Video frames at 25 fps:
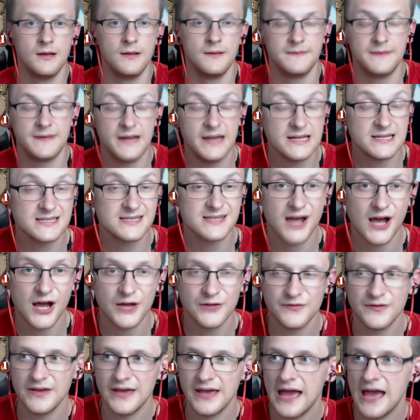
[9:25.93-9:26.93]
The next card
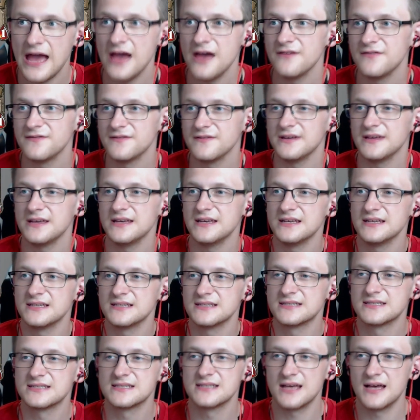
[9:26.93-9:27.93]
we have
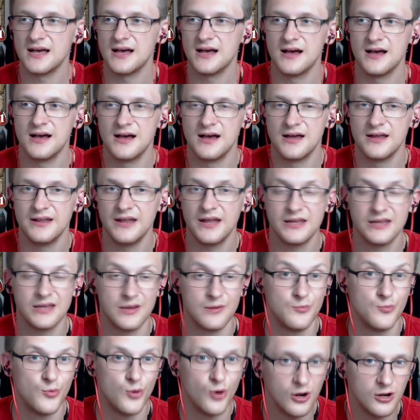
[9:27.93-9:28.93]
is another
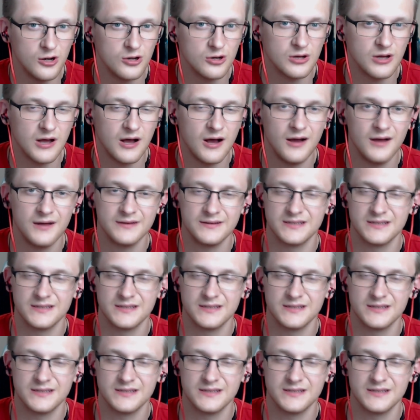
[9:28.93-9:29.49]
Murloc card.